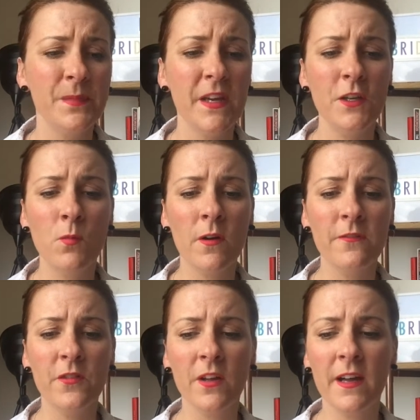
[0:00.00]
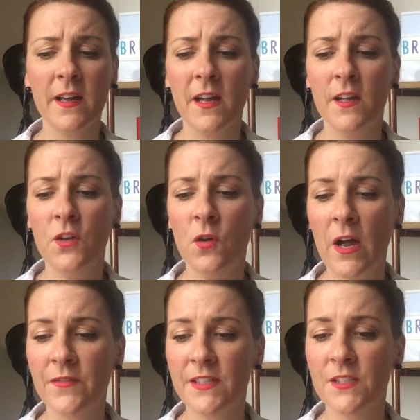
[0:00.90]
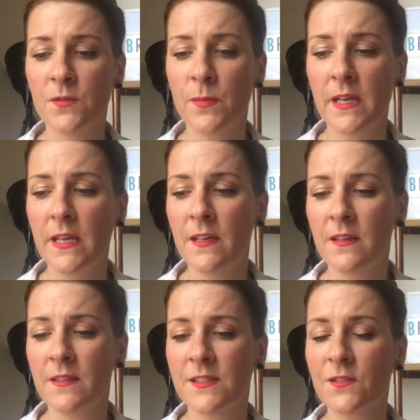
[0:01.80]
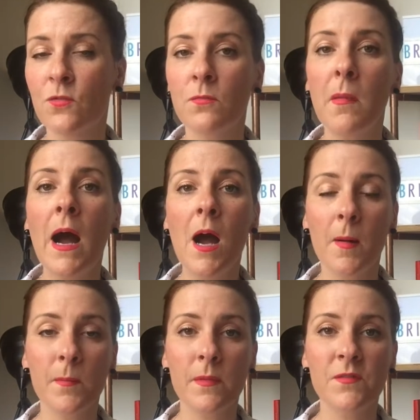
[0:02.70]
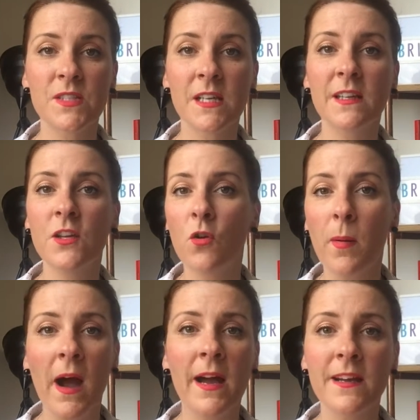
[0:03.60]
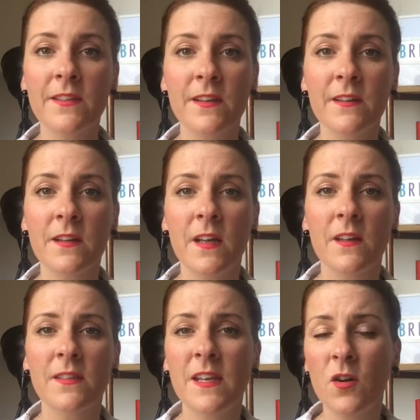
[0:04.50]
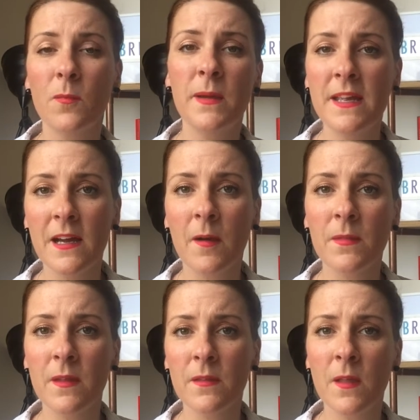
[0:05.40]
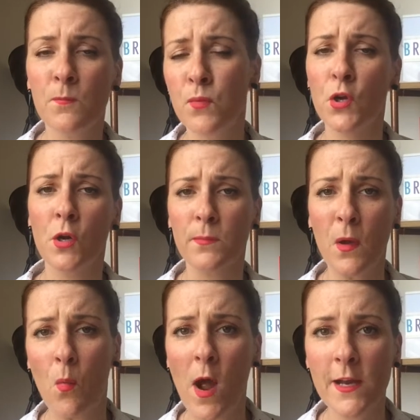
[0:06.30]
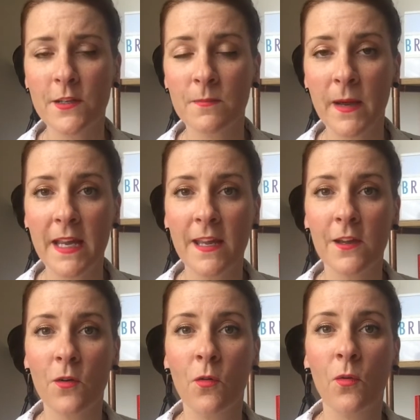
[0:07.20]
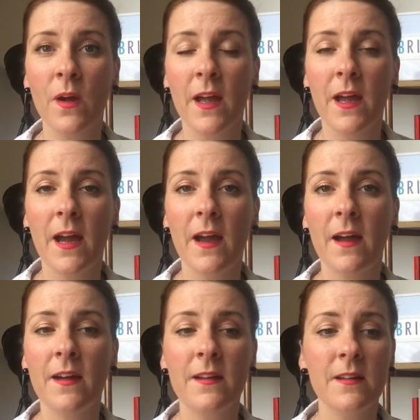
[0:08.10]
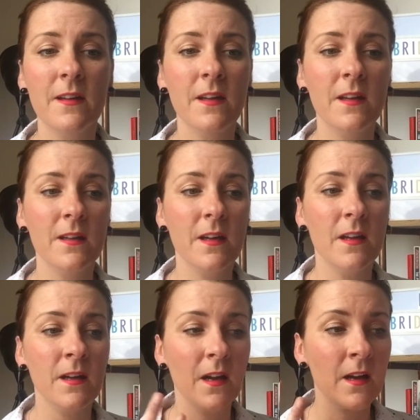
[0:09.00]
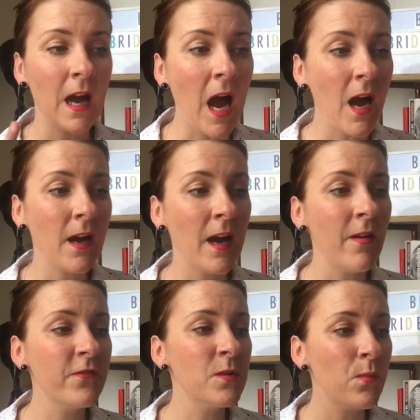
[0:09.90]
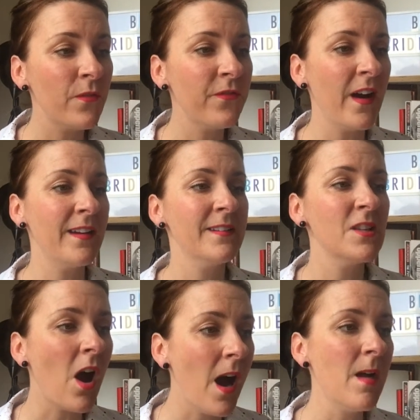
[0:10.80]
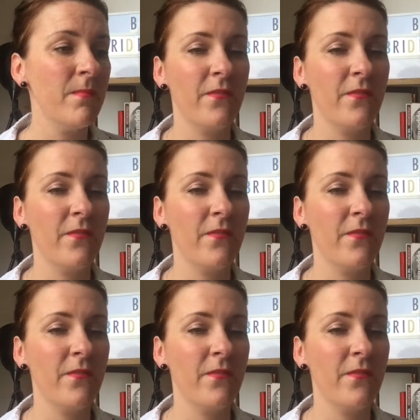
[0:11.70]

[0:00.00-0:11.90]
And you won't feel like you having to be the school mom of telling your partner that they're not picking up, they're picking up their weight and making it all a comfortable, fun time